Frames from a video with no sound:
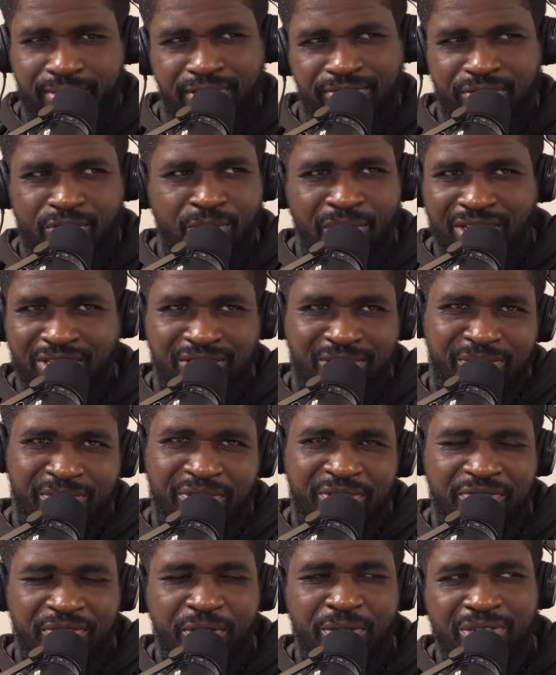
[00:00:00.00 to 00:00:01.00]
If you watch the
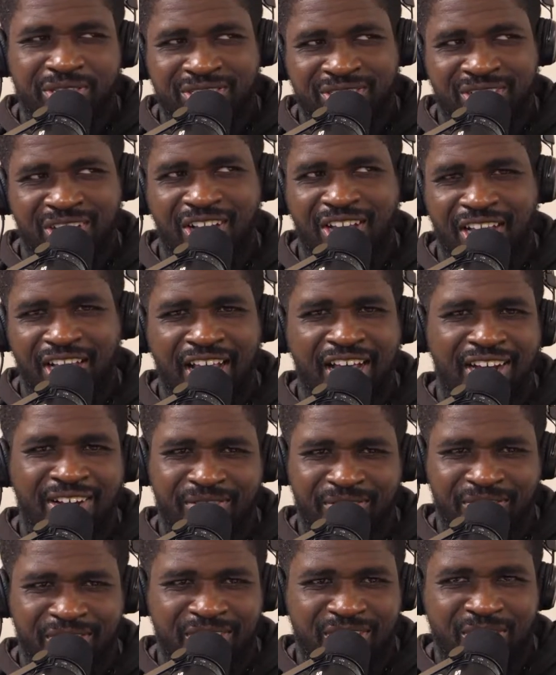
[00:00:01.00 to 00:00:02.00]
movie Focus, a lot
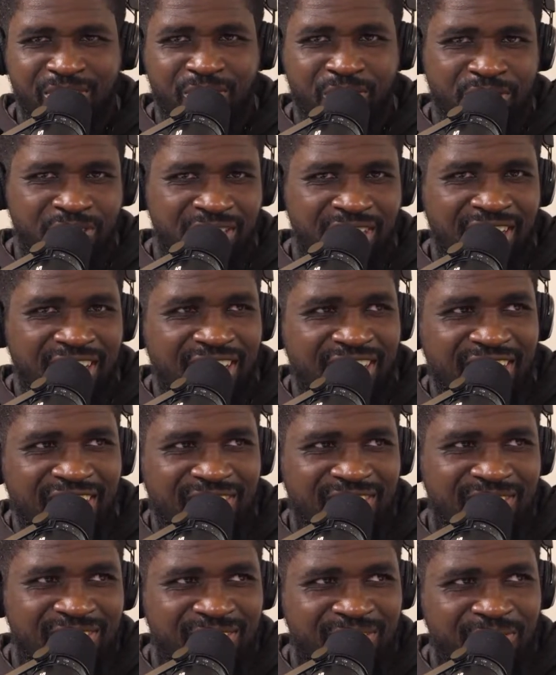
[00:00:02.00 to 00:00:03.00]
of it will
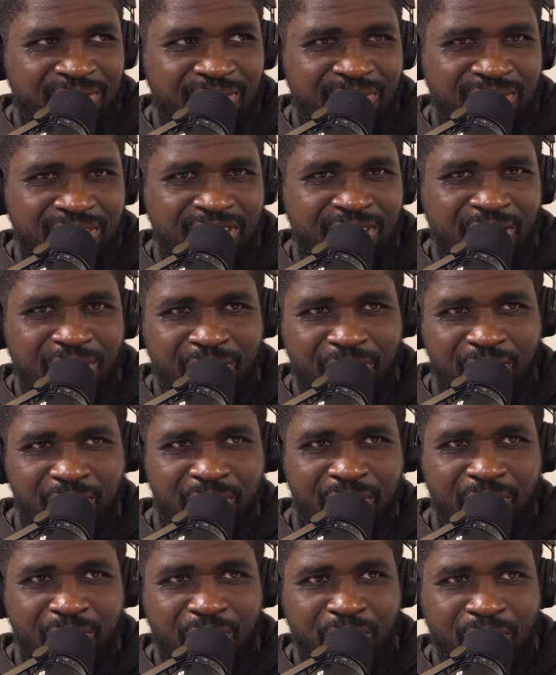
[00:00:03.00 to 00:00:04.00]
crystallize,
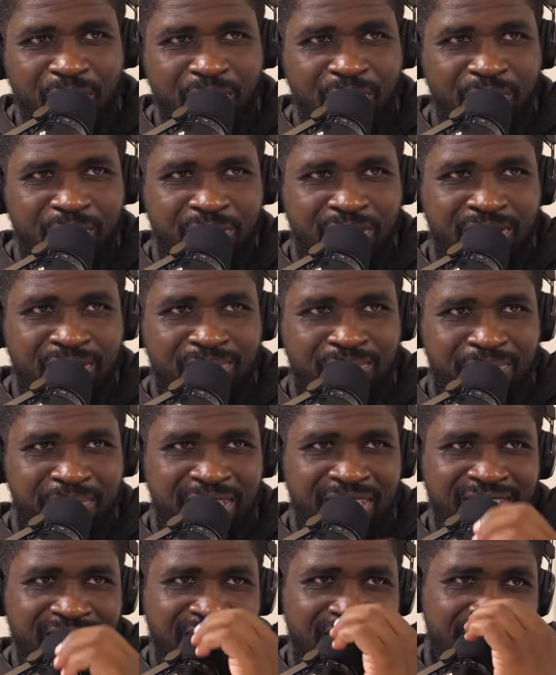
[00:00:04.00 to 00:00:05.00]
what was
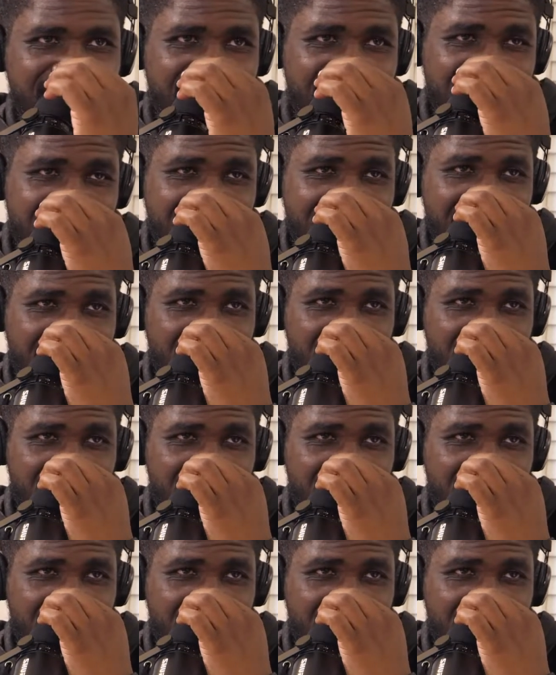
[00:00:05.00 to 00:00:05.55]
being said just now.